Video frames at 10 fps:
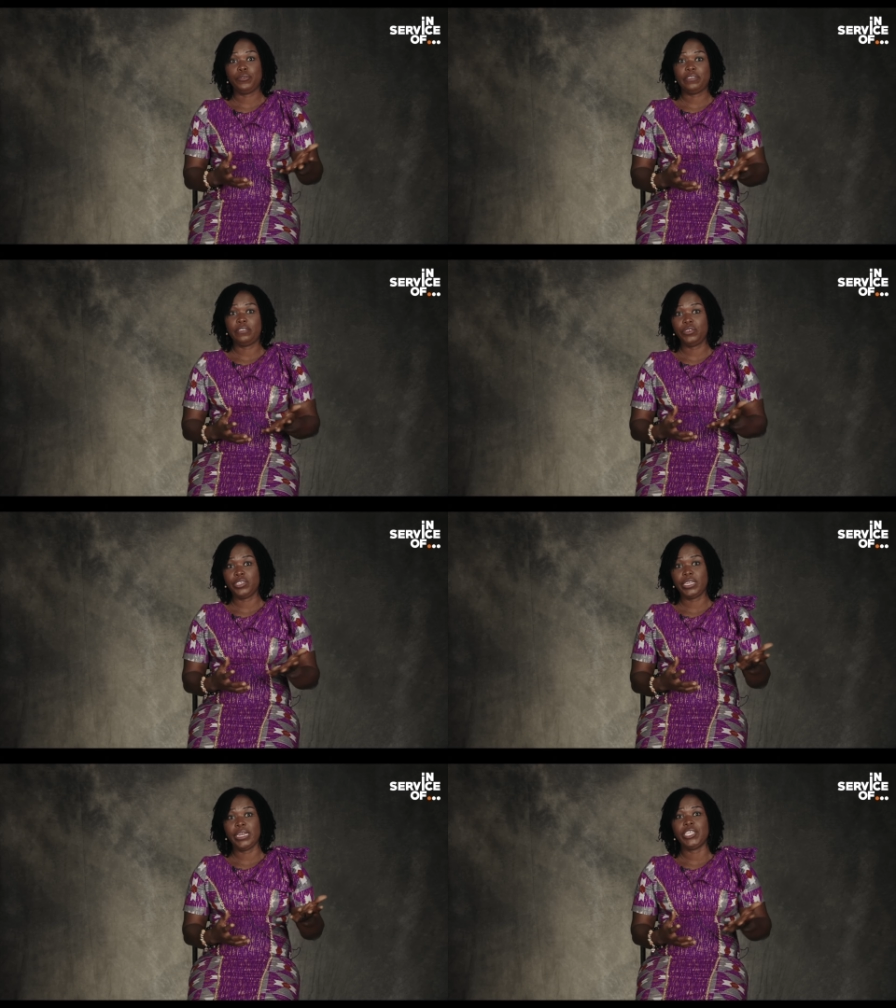
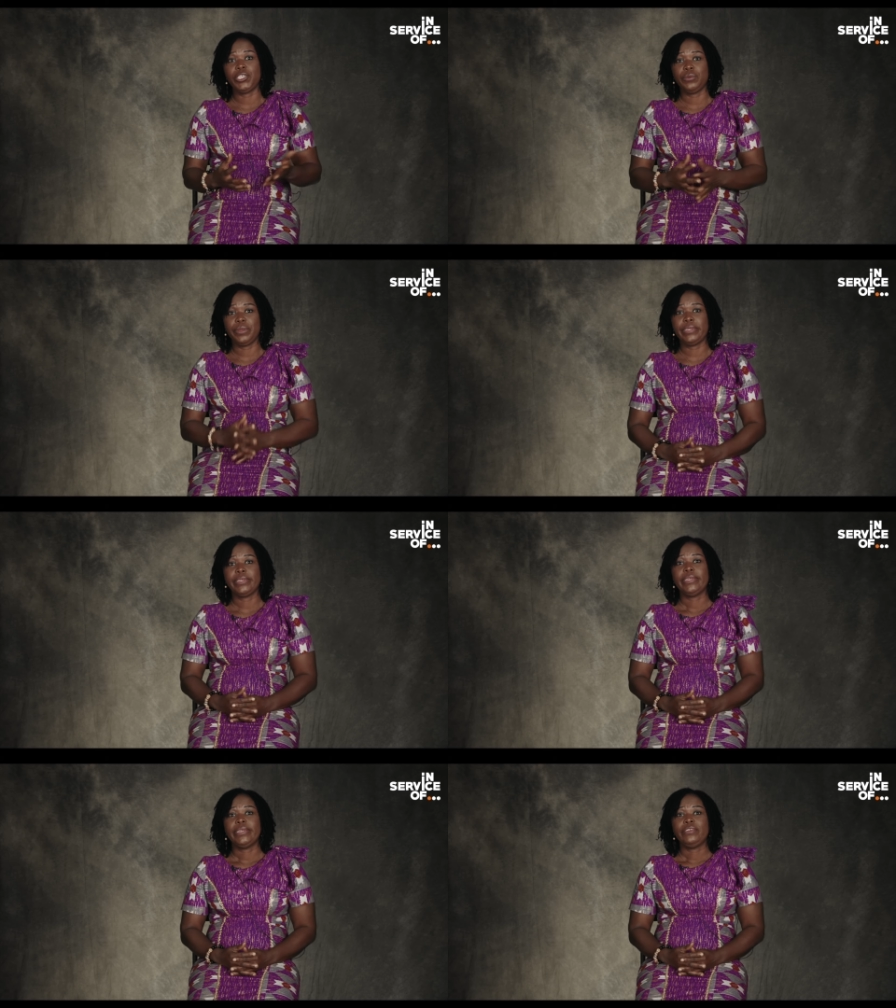Fortunately, he was
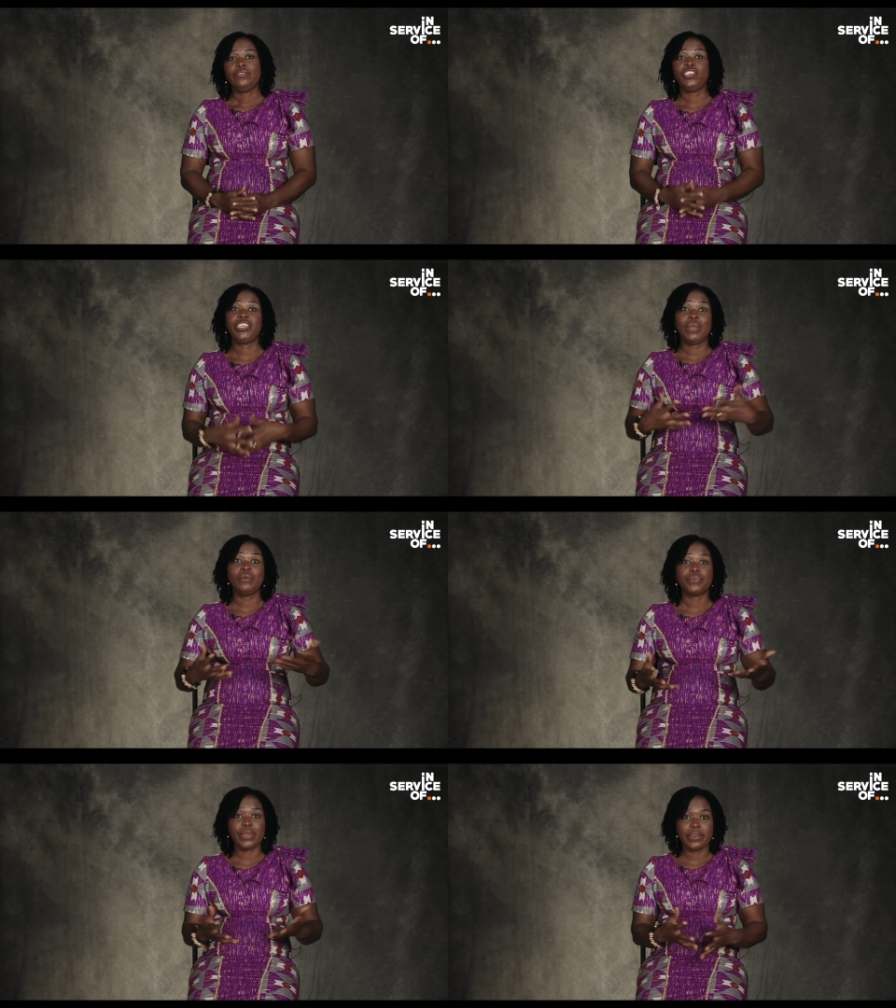repeated, but he was
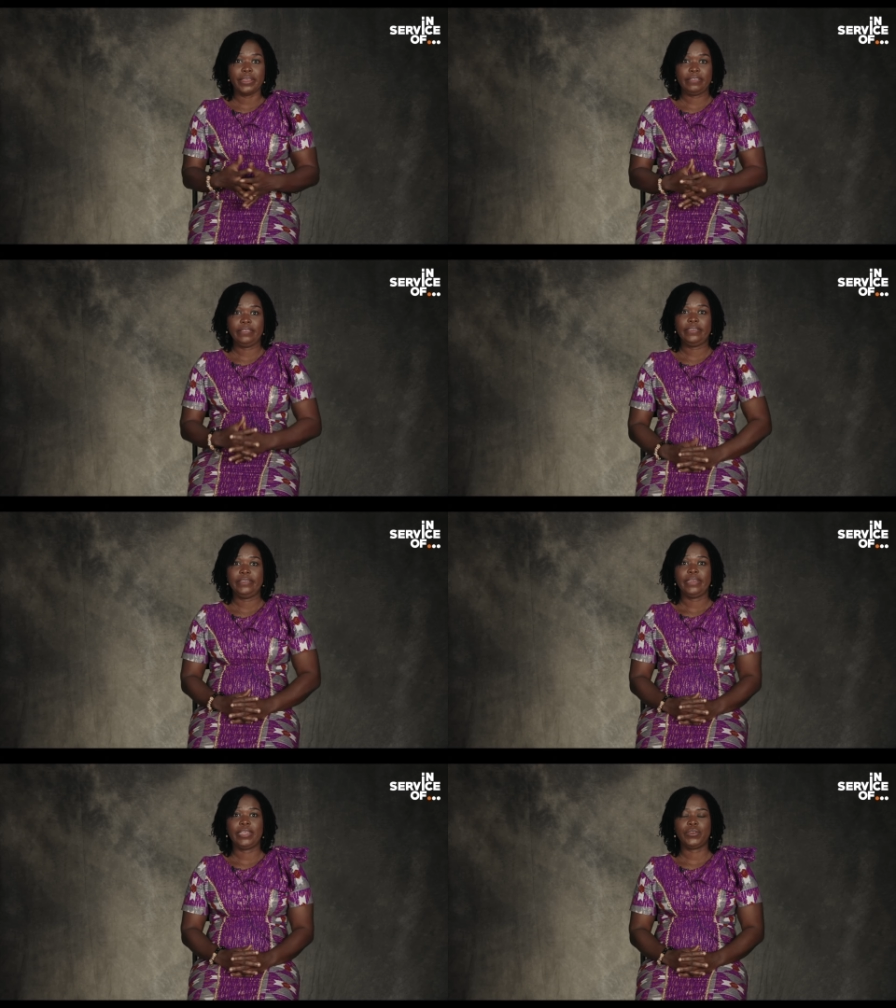still ready to
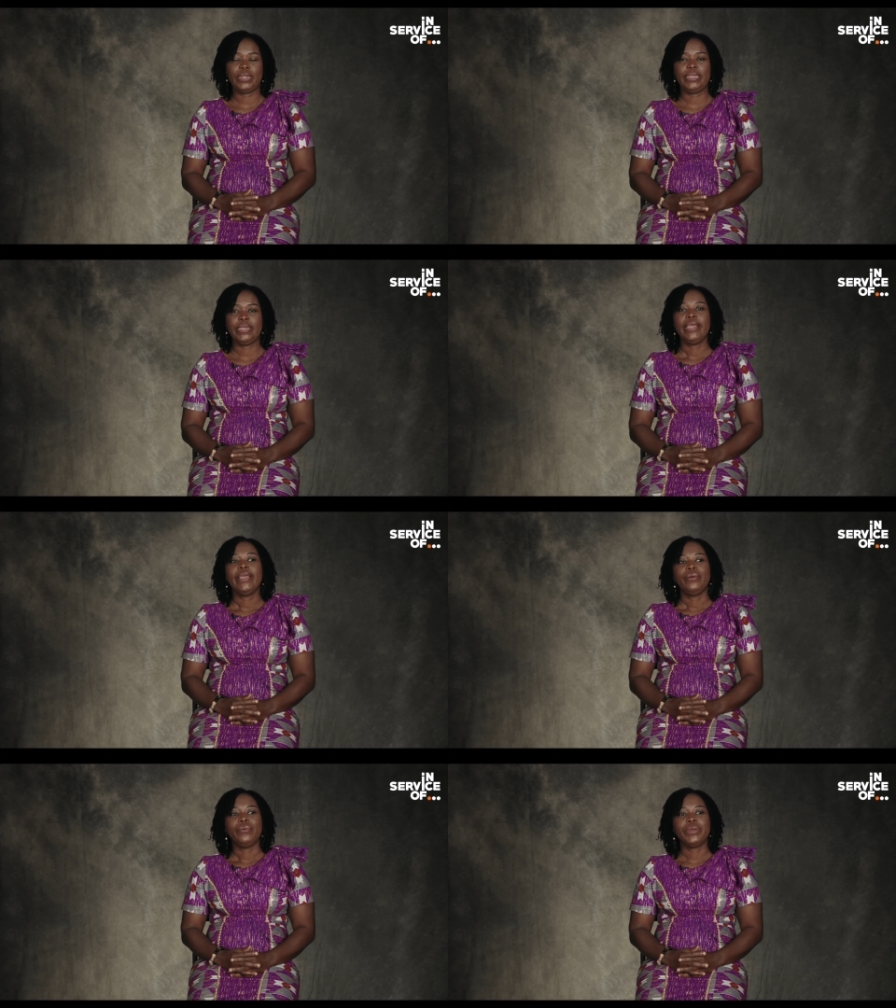go. He
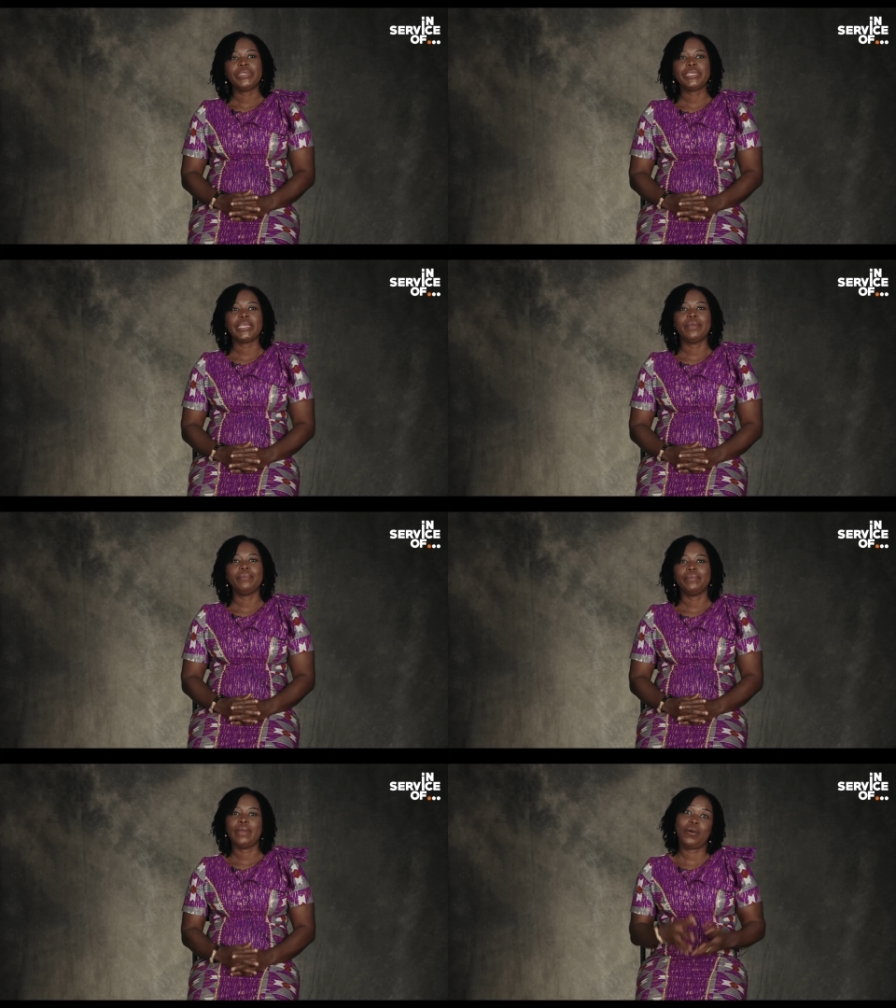has that
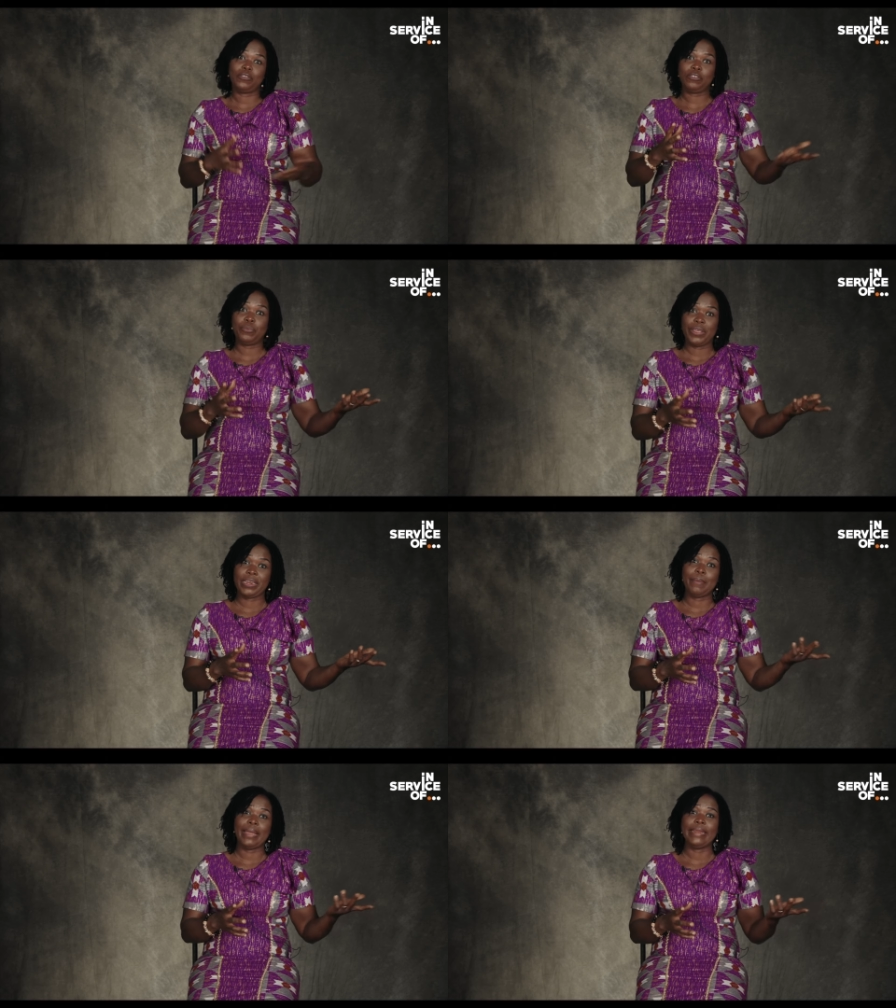zeal to go
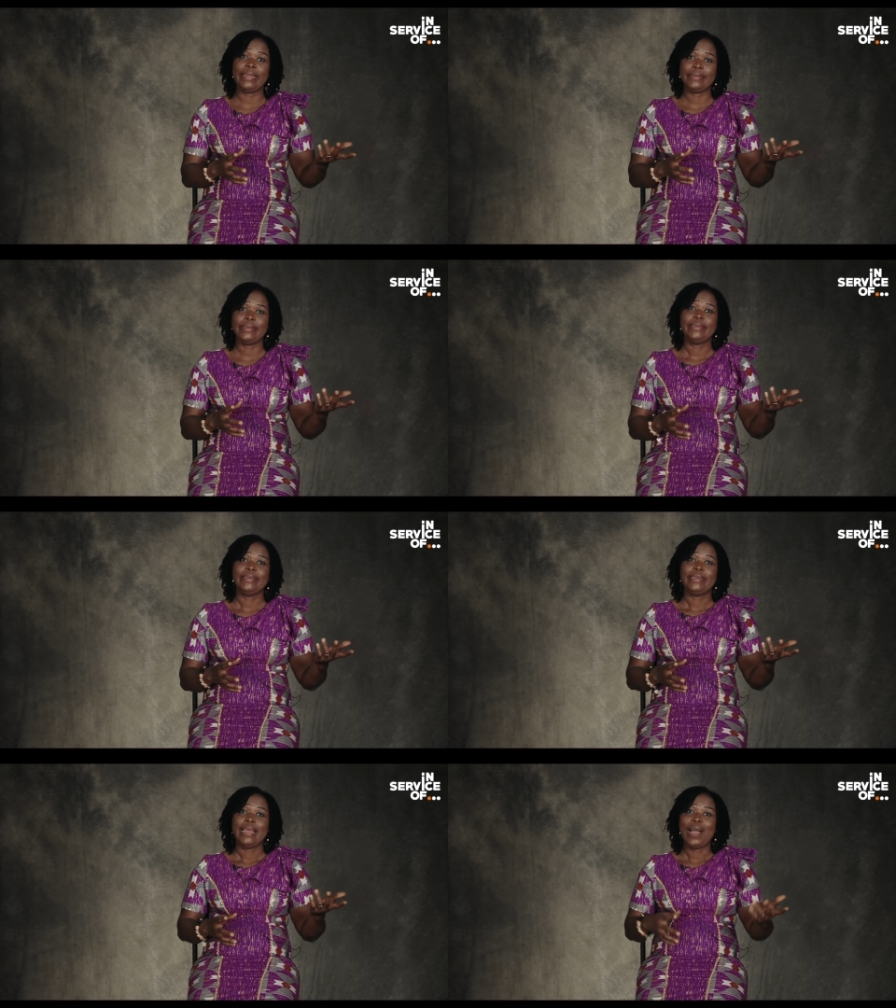back to school, and
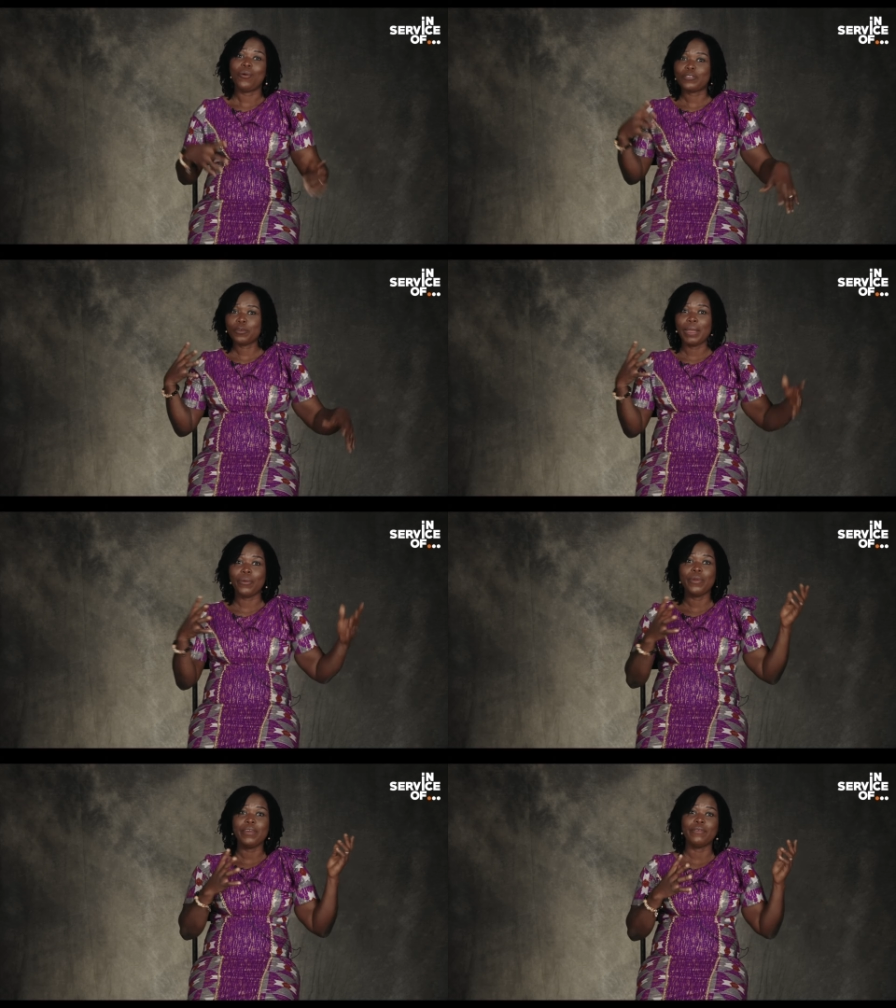he was placed
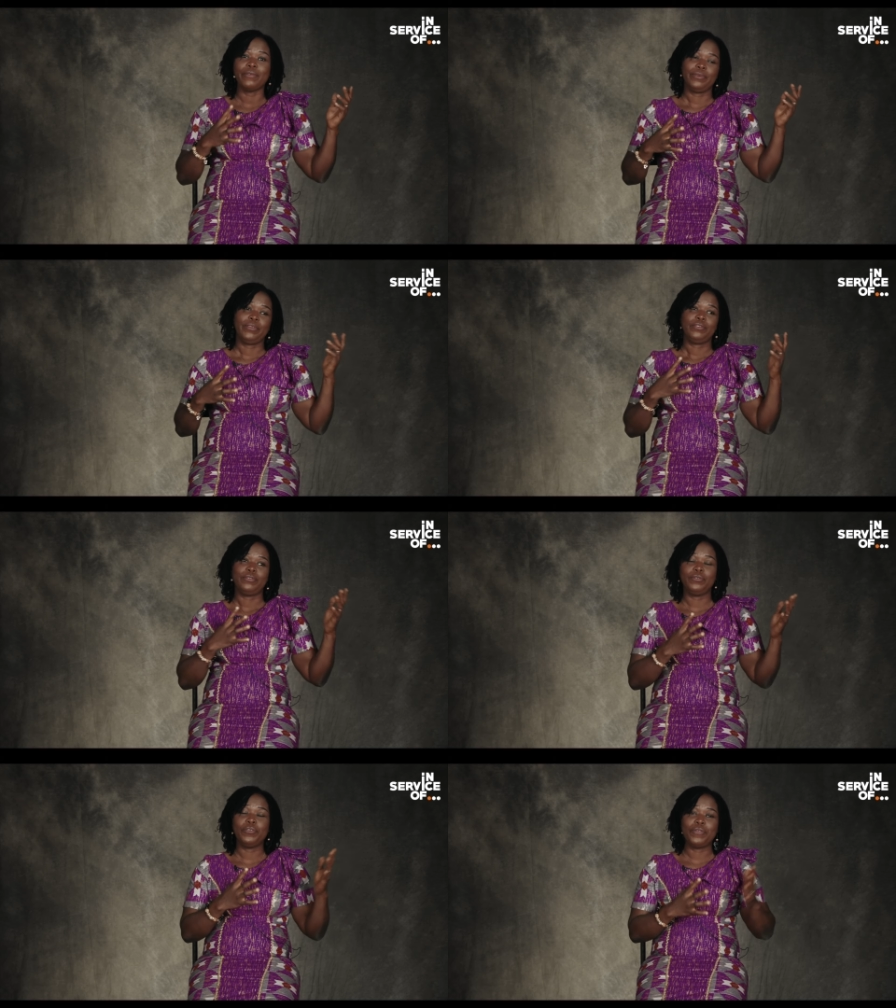back
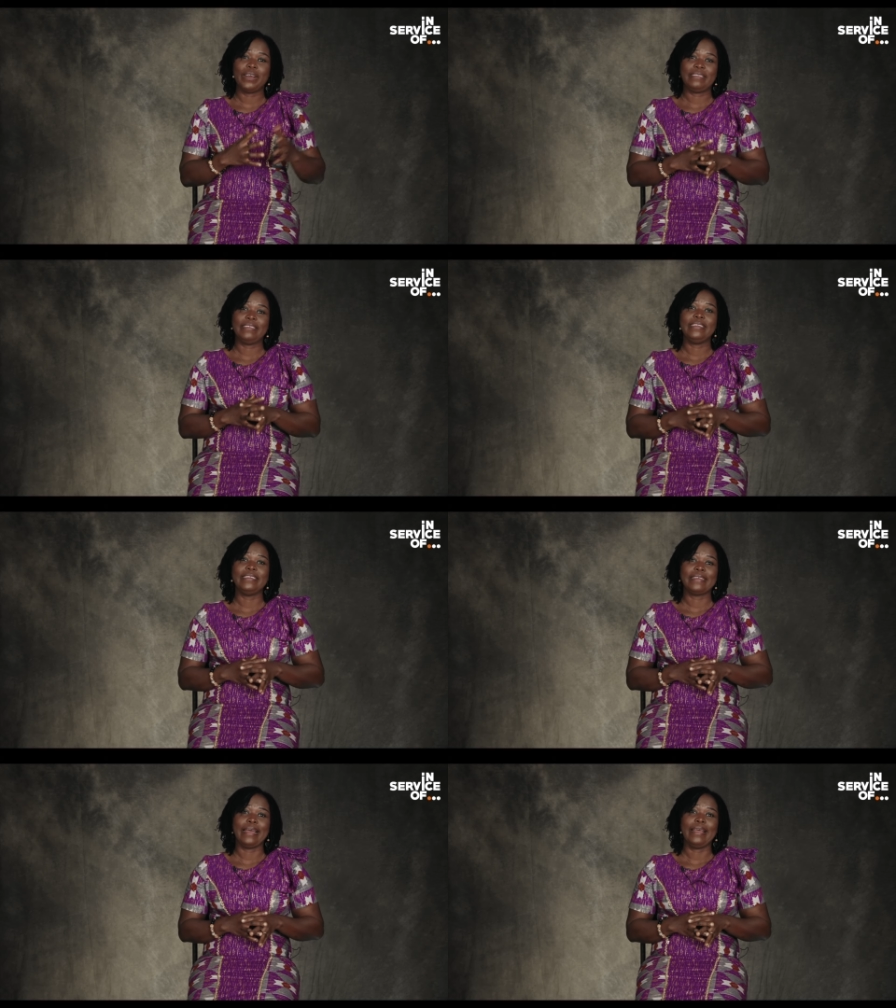to the school
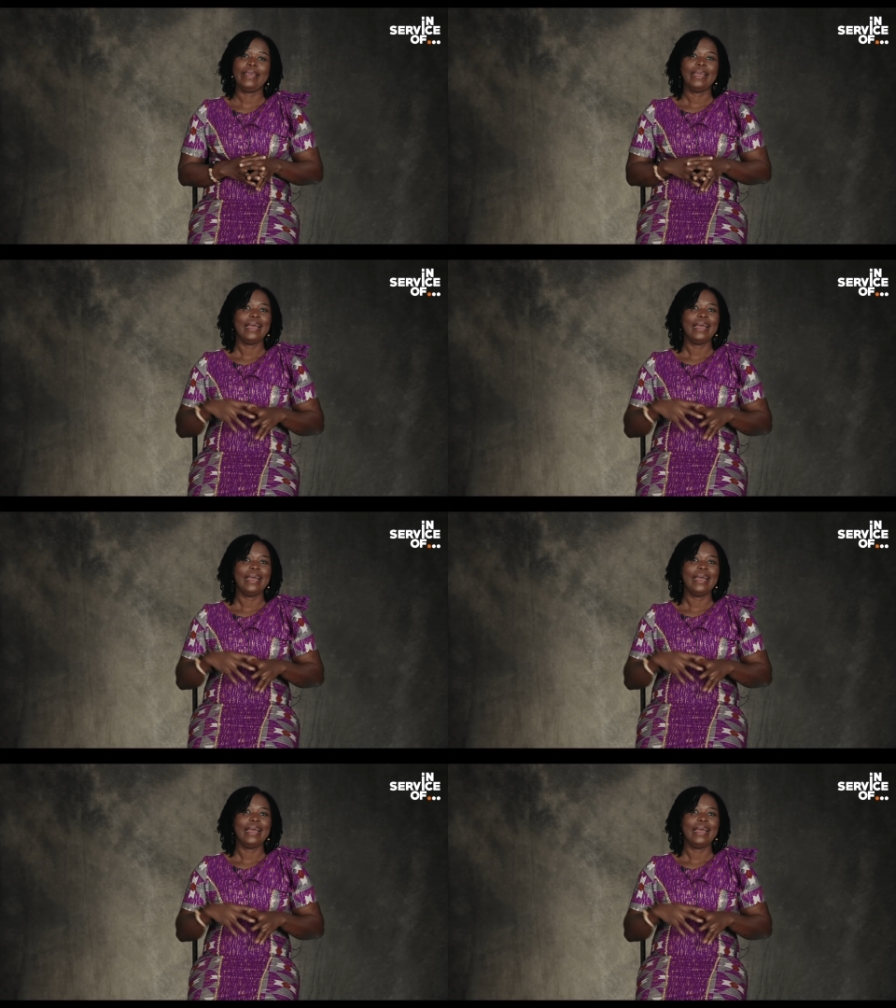system.